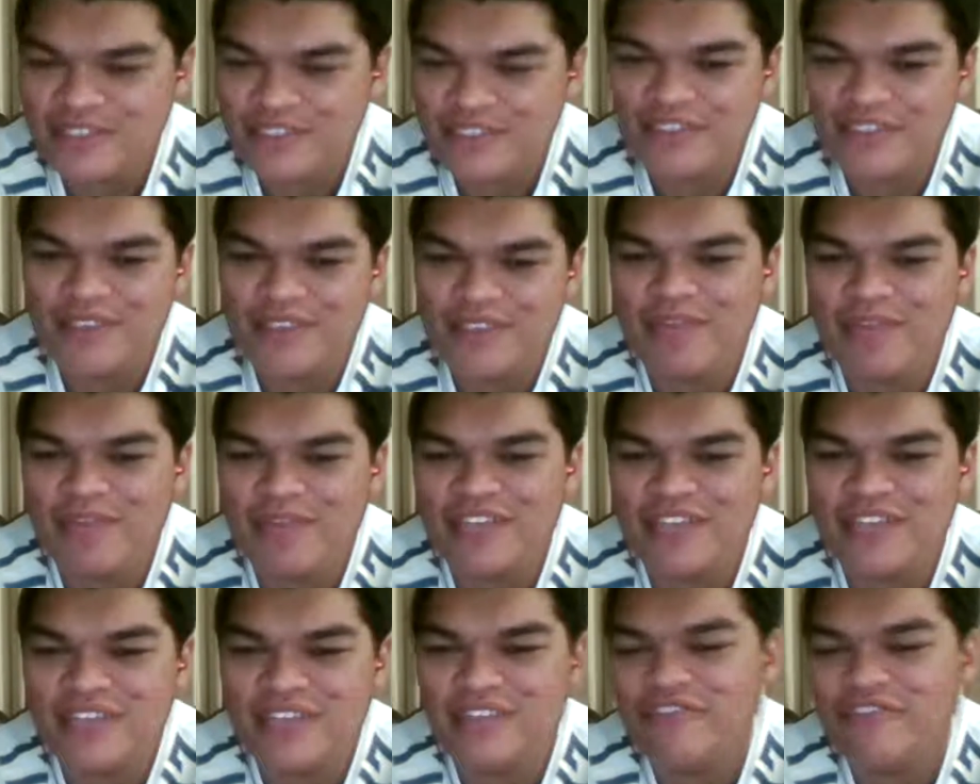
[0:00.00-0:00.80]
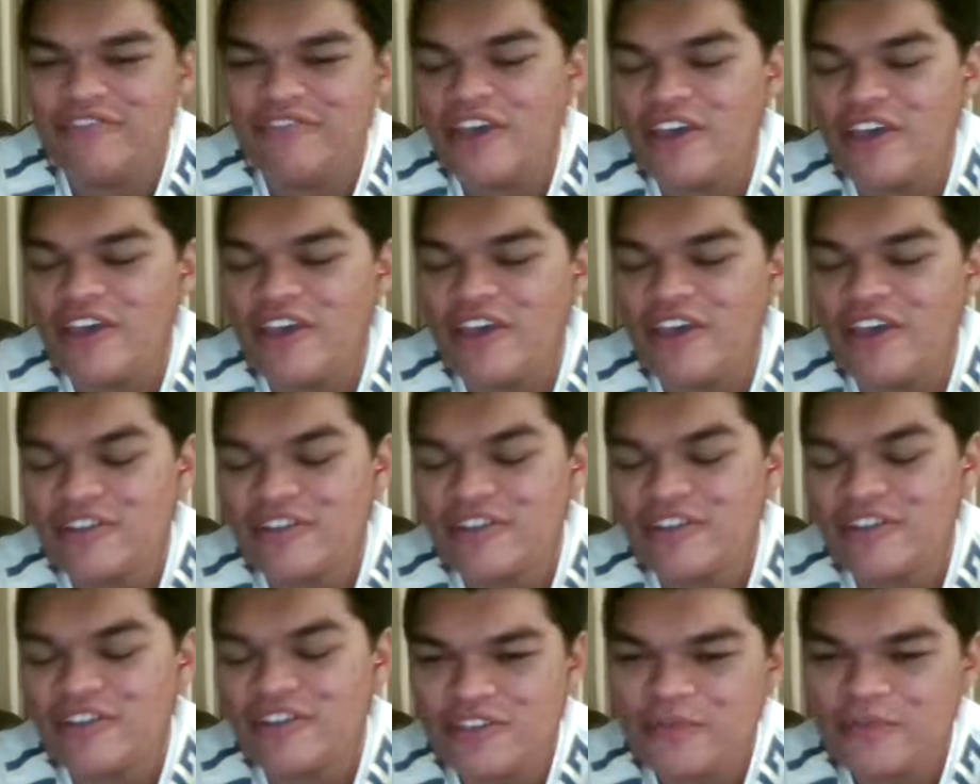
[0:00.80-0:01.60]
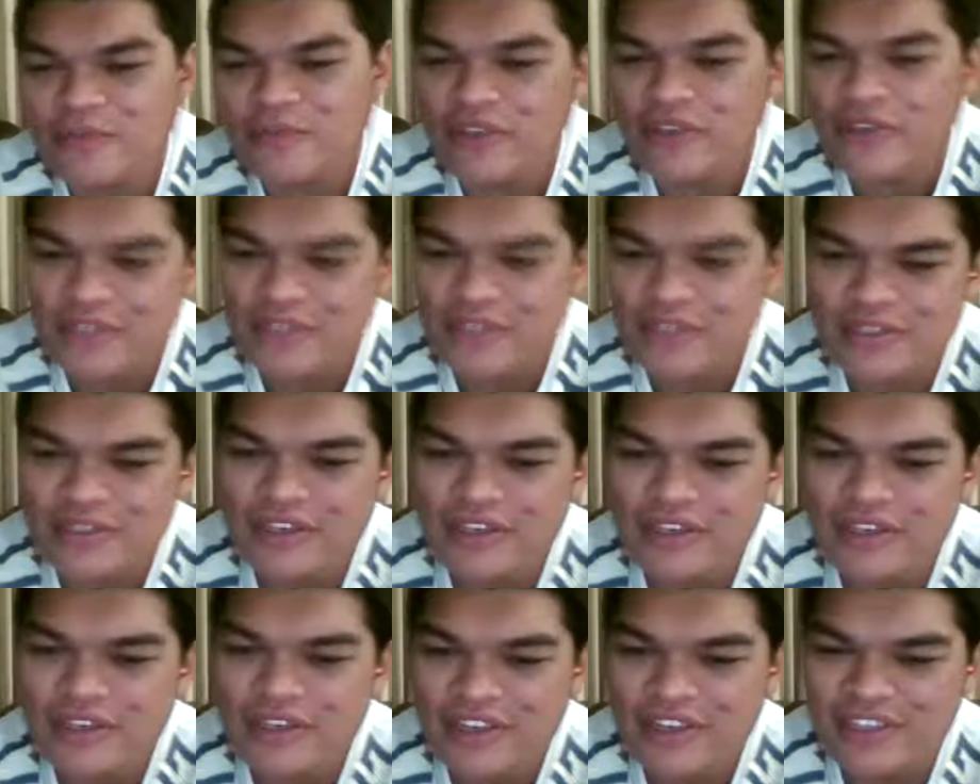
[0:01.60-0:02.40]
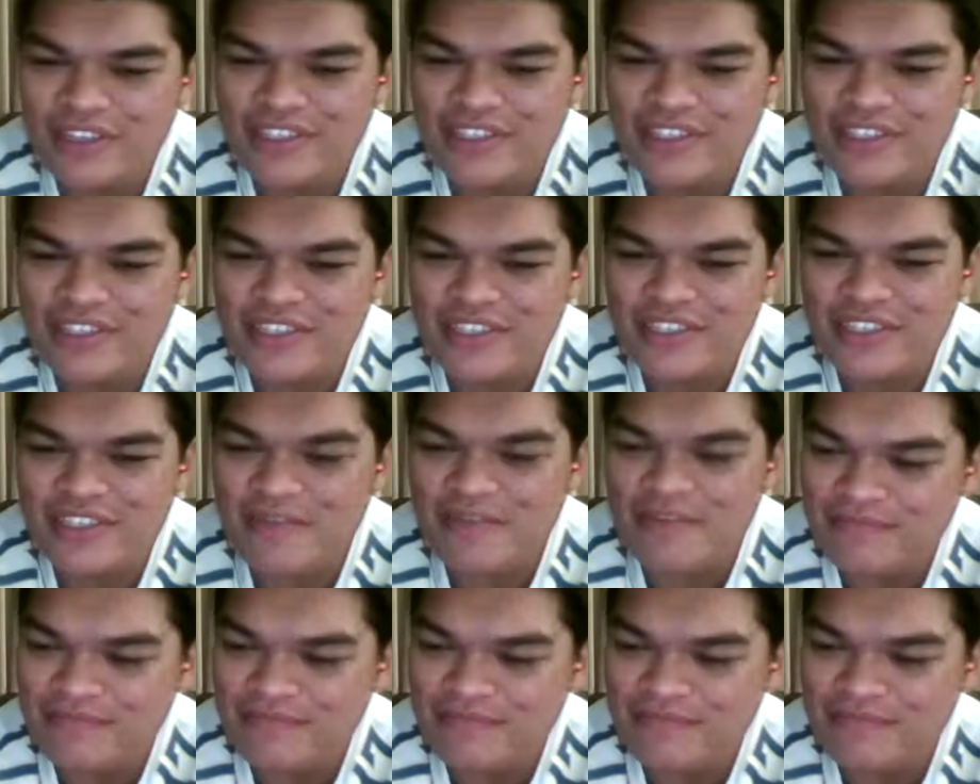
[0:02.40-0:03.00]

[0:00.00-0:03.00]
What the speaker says: Come back to Faulkner and those boys. It's time.